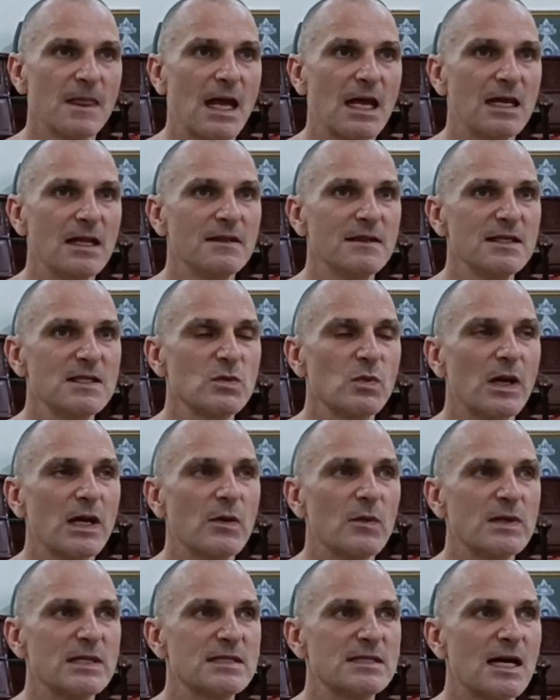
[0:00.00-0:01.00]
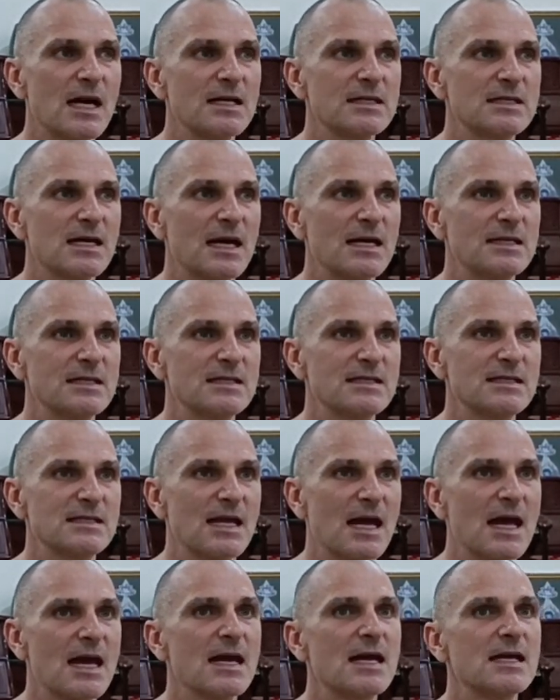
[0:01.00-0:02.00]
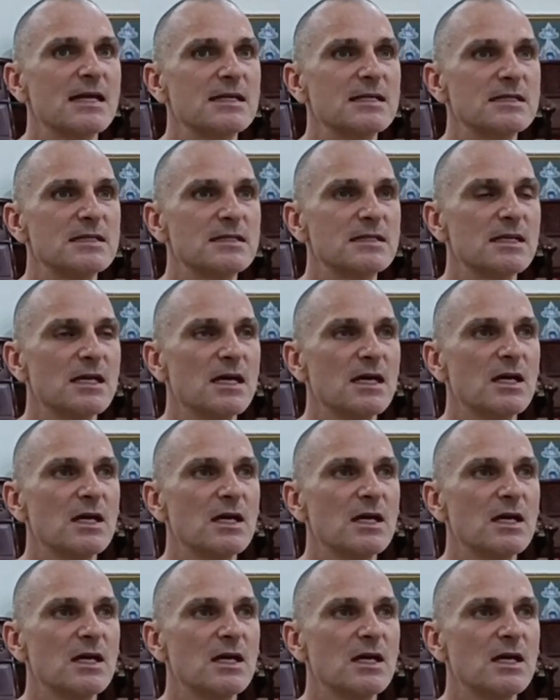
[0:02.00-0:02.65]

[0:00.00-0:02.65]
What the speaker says: And in this way we start to understand,